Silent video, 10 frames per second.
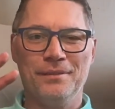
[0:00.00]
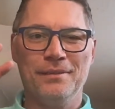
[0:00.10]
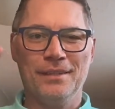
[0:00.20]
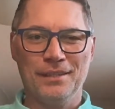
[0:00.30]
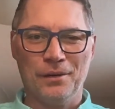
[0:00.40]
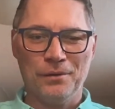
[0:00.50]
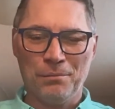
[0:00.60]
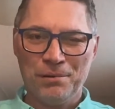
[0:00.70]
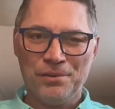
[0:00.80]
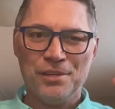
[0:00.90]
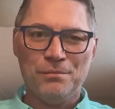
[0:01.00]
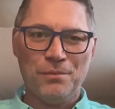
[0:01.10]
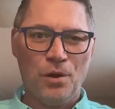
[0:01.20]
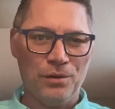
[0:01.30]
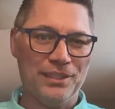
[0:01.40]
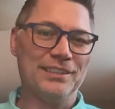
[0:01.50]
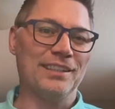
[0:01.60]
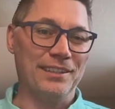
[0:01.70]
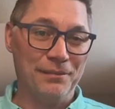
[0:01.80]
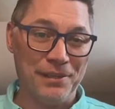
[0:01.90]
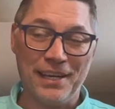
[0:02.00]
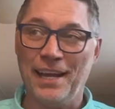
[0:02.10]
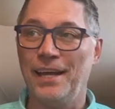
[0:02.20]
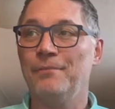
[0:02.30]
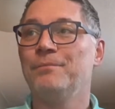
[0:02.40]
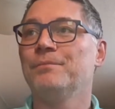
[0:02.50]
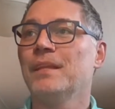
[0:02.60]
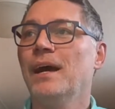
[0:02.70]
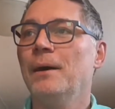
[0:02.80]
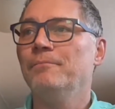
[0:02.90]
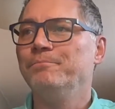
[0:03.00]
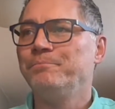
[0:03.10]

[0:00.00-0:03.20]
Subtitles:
approach it holistically if you can. And